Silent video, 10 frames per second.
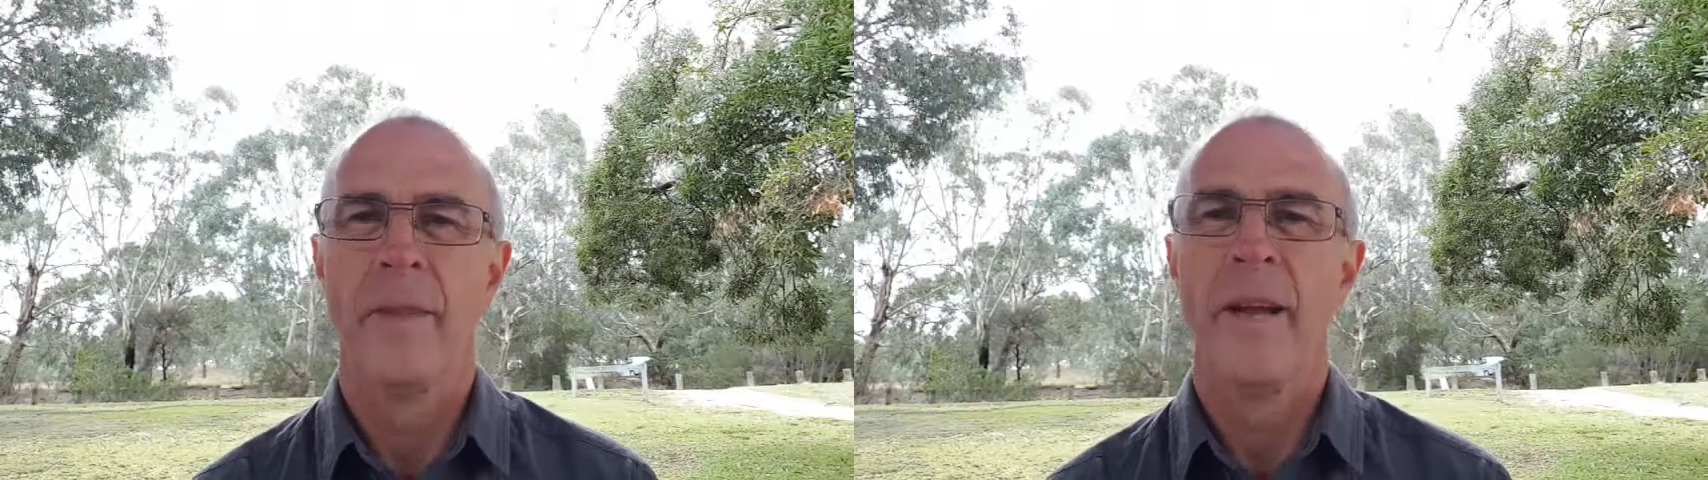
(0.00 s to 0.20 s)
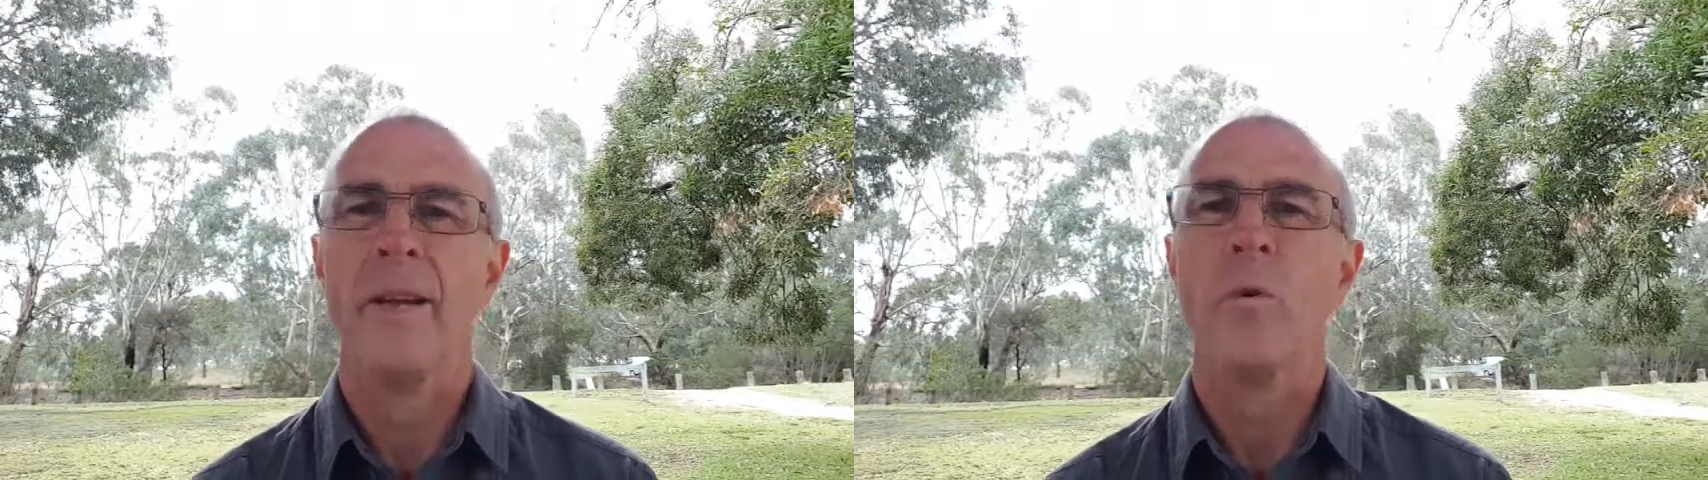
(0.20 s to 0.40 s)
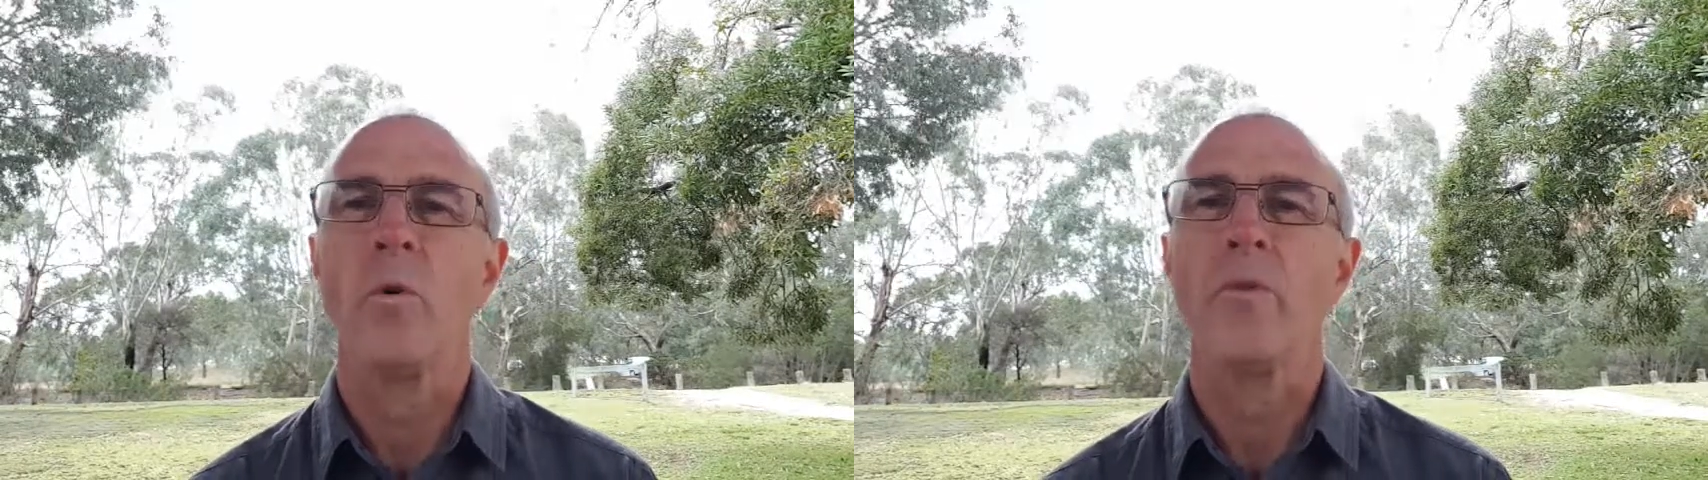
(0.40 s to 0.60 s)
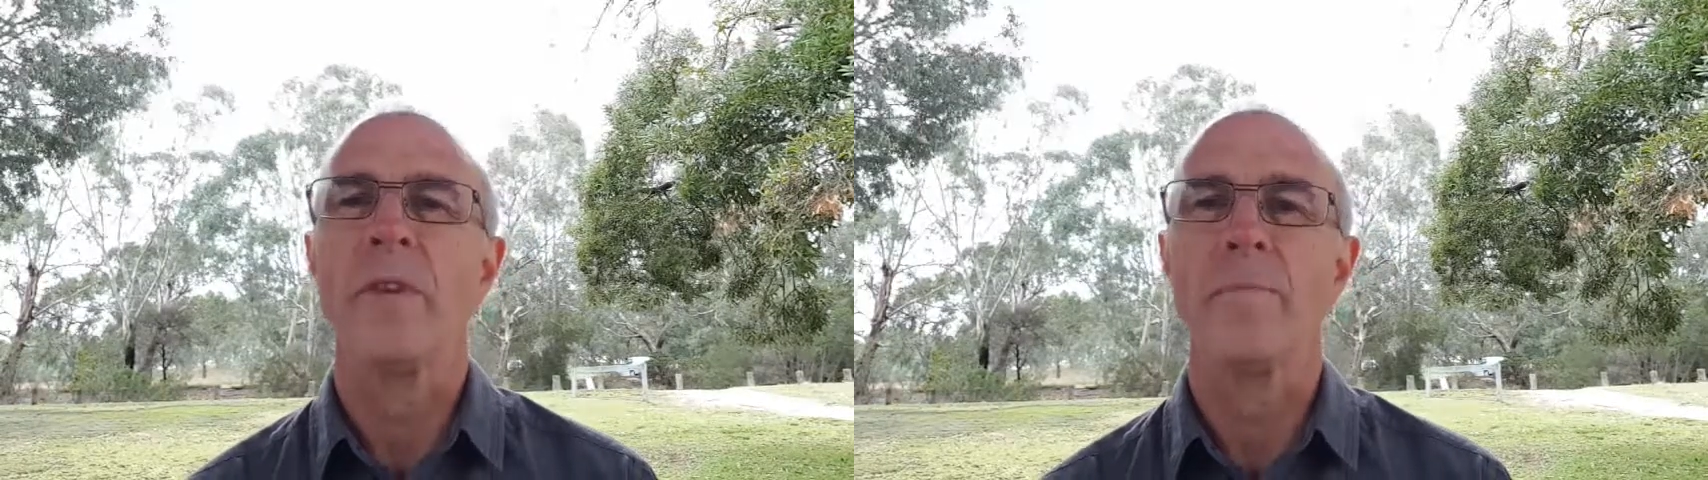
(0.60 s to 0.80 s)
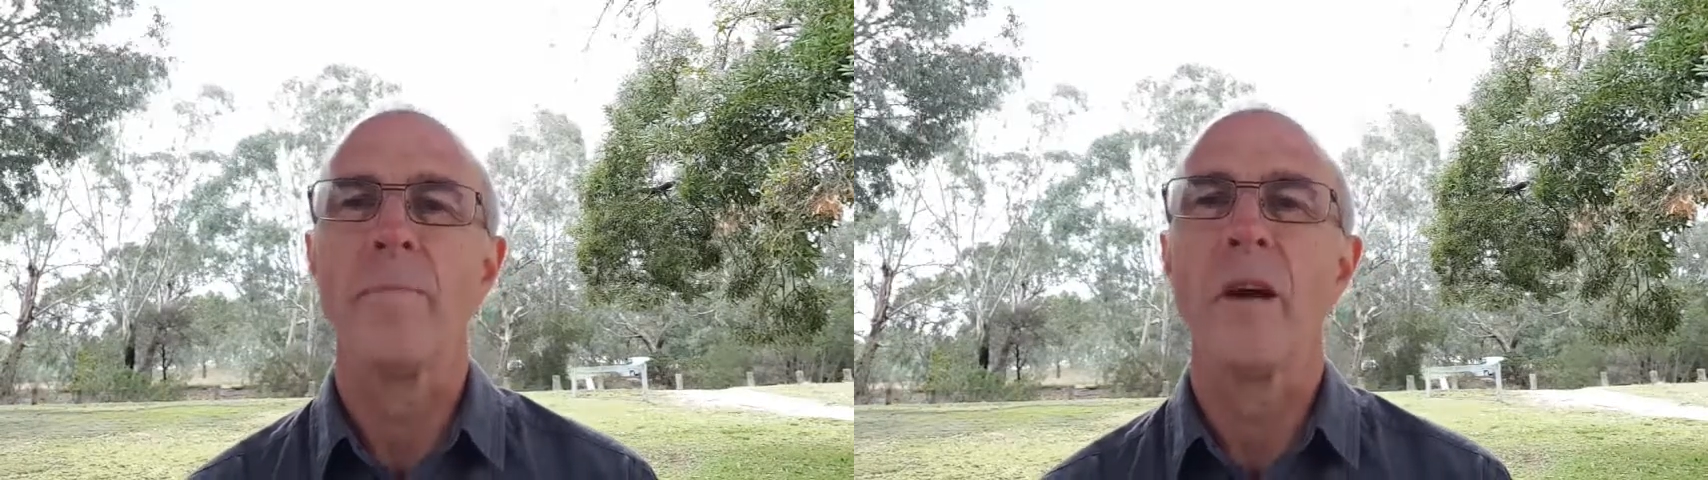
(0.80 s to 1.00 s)
And of course,
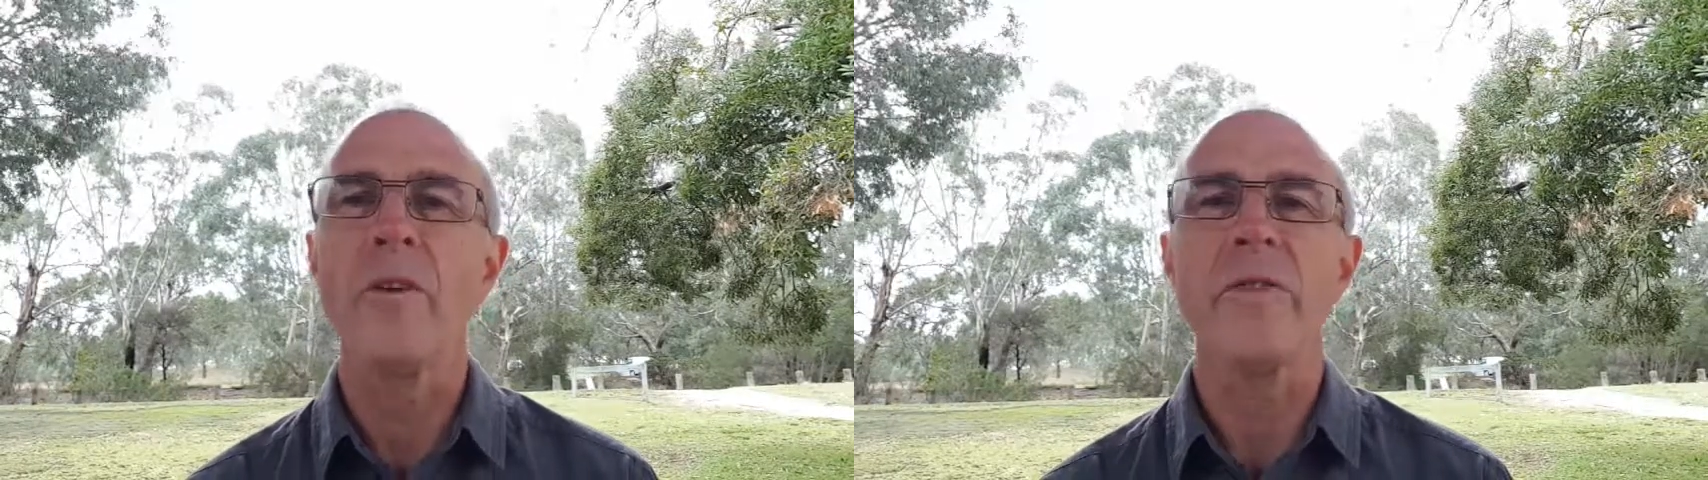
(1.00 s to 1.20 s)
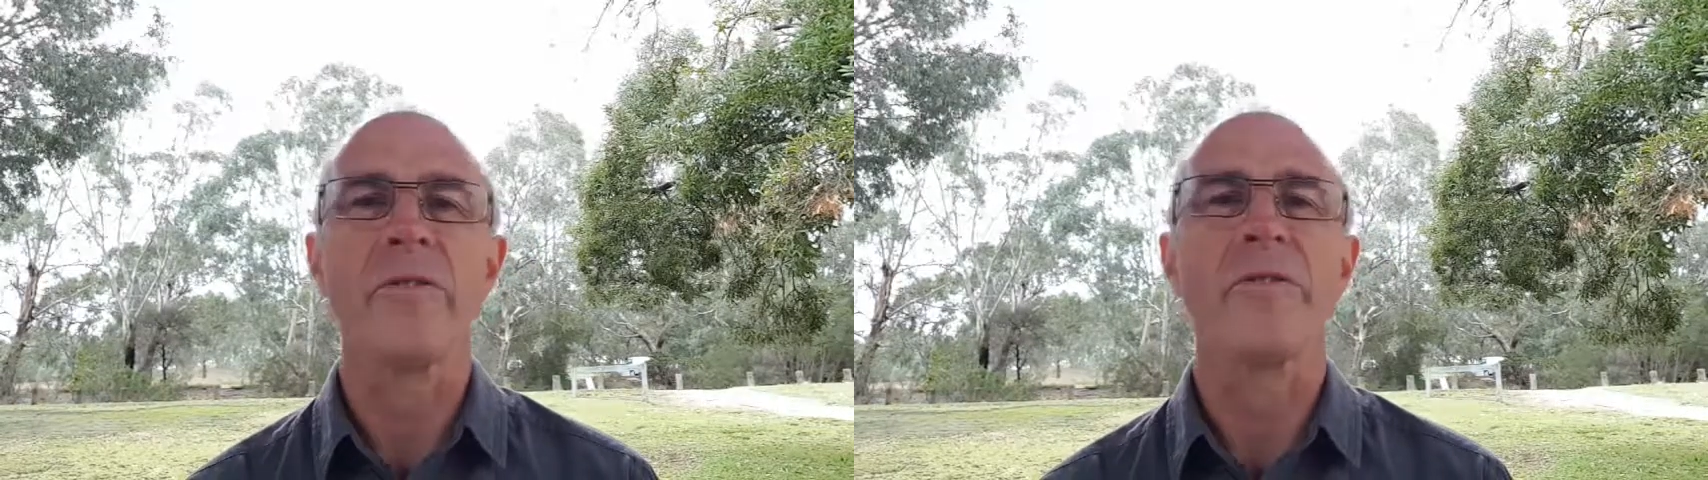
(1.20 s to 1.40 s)
hypnosis